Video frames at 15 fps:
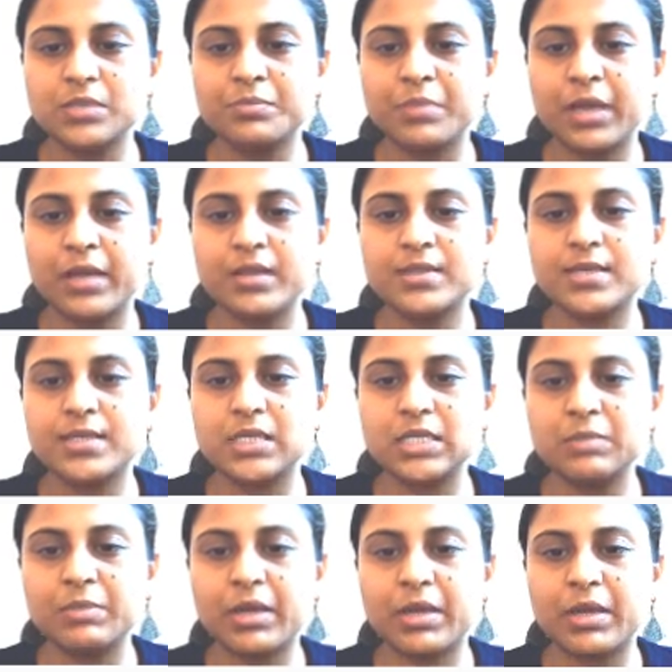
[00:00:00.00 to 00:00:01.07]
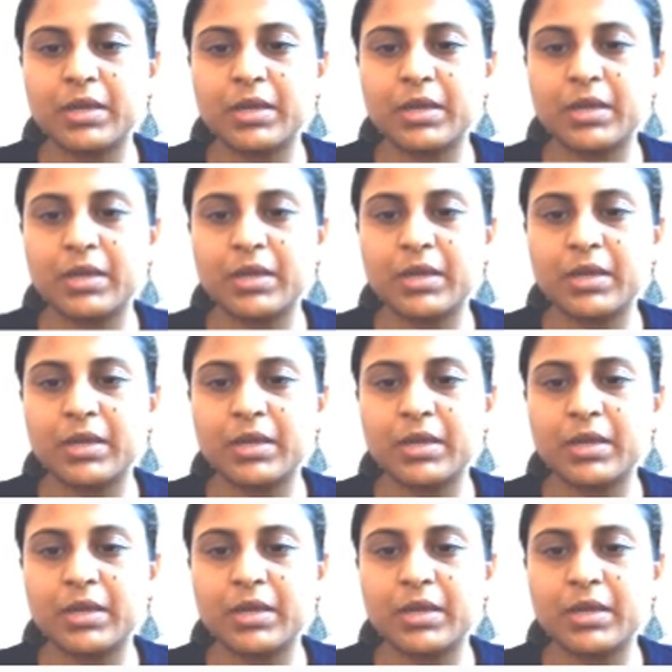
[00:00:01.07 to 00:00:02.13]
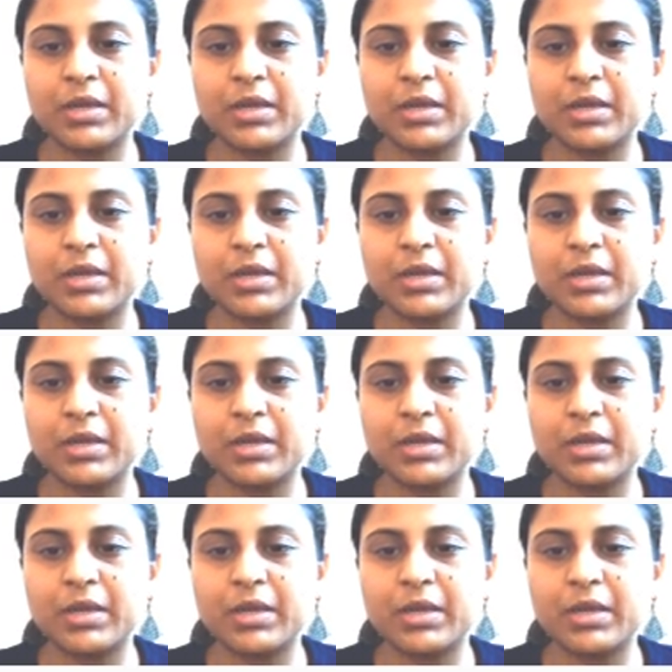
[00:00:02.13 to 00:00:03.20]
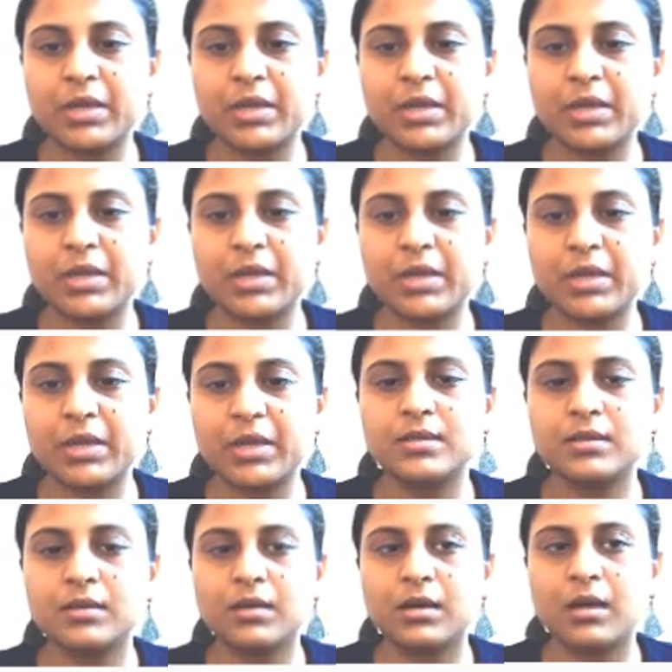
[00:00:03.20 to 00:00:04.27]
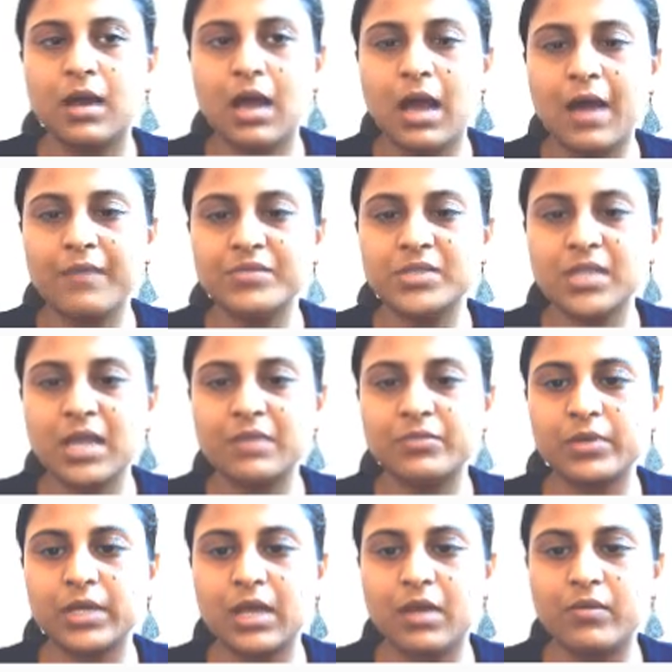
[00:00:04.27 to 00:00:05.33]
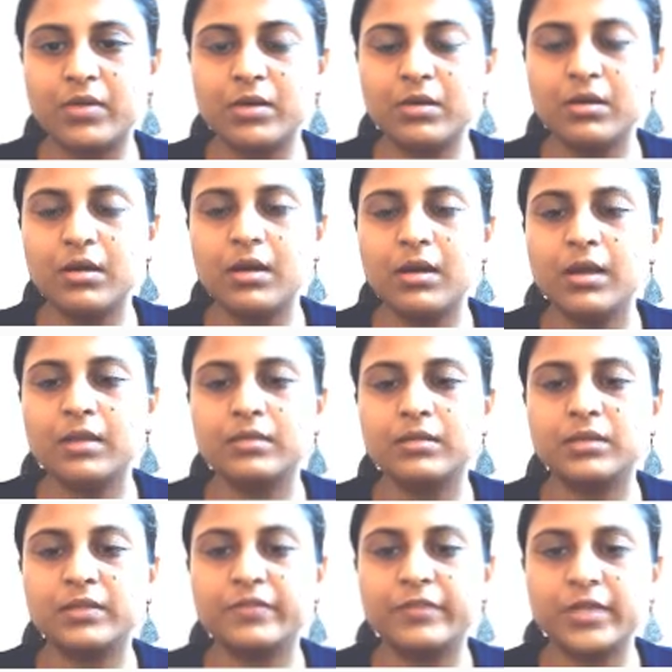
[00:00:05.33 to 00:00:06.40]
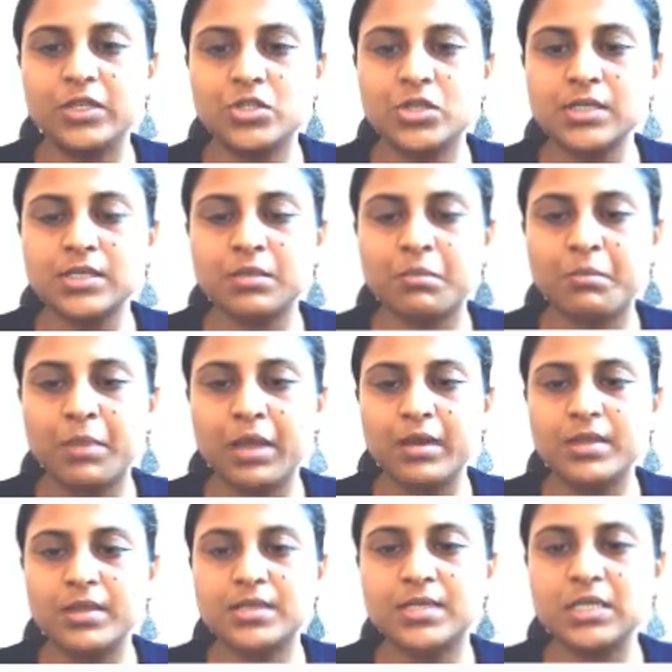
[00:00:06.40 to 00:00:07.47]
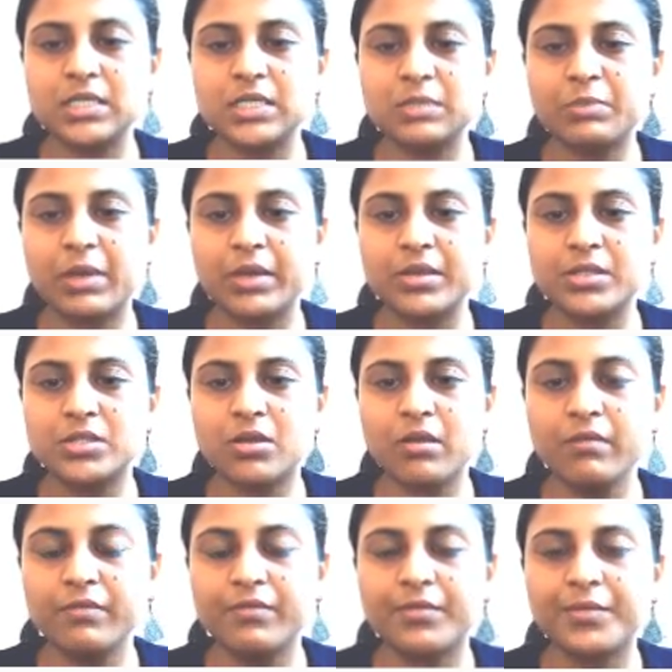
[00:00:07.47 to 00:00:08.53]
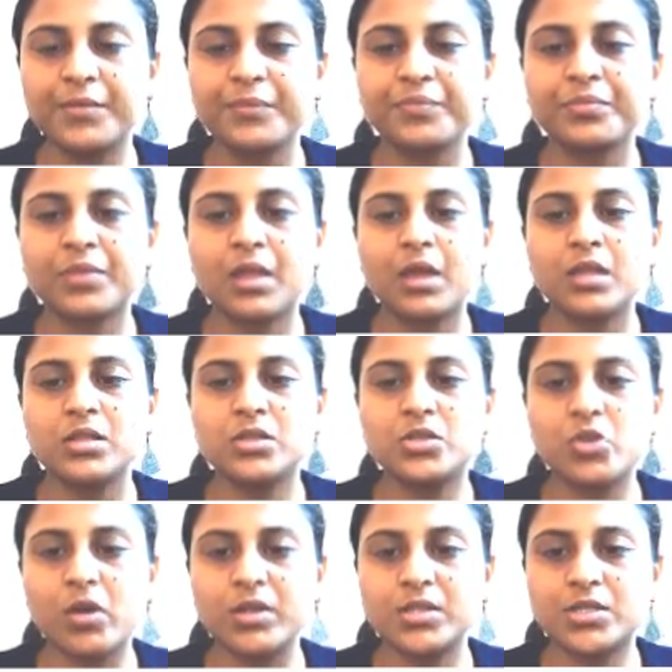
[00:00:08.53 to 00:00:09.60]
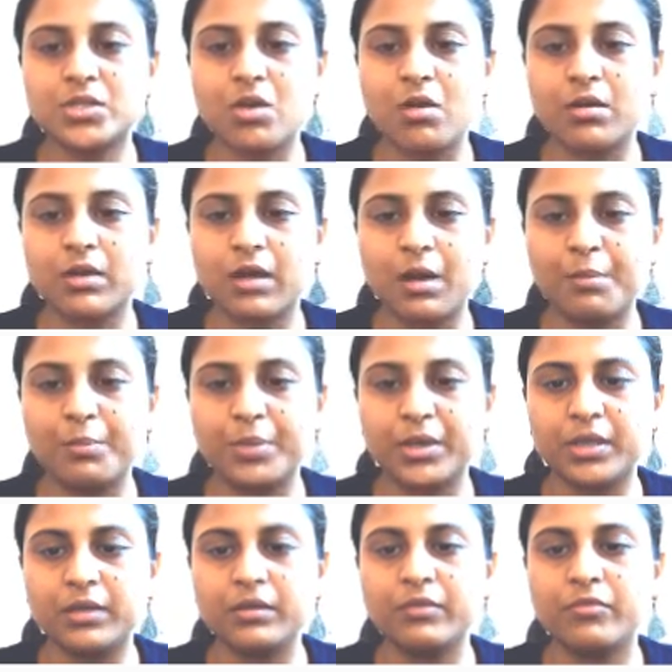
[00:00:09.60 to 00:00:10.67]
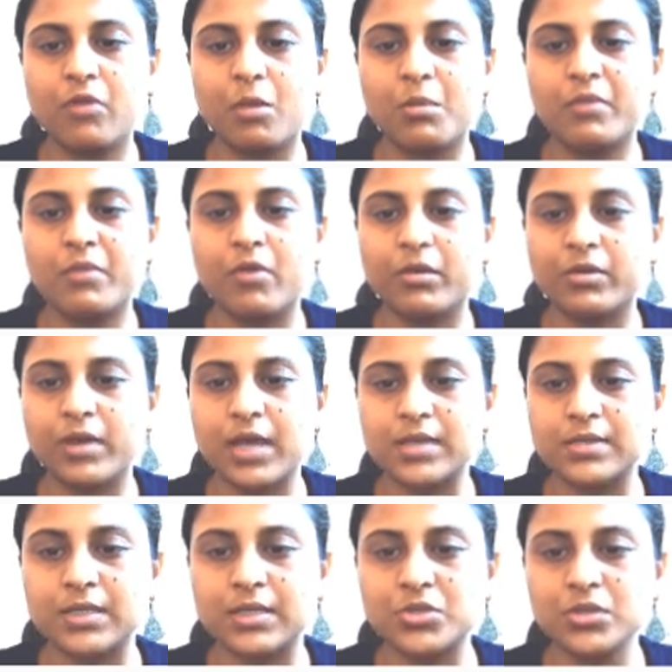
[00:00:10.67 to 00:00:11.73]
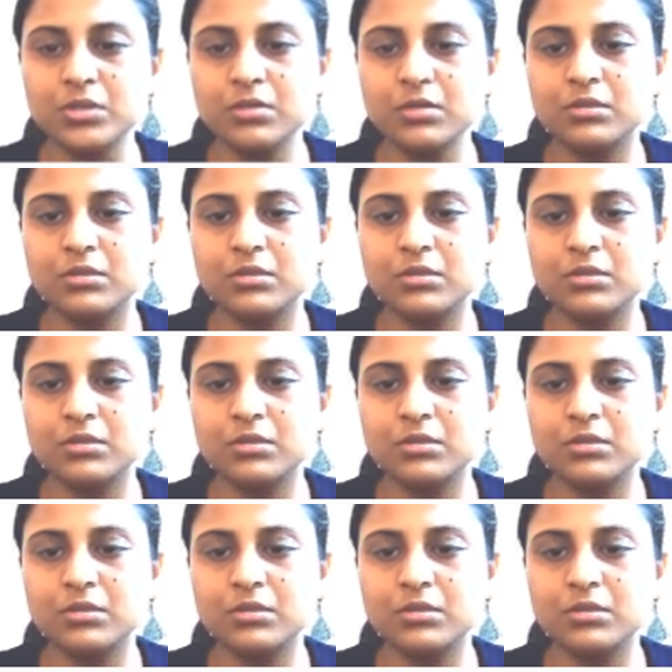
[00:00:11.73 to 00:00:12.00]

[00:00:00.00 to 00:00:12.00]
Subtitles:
merits and demerits of partnership, and after that we will cover the features, merits and demerits of joint stock company form of organization.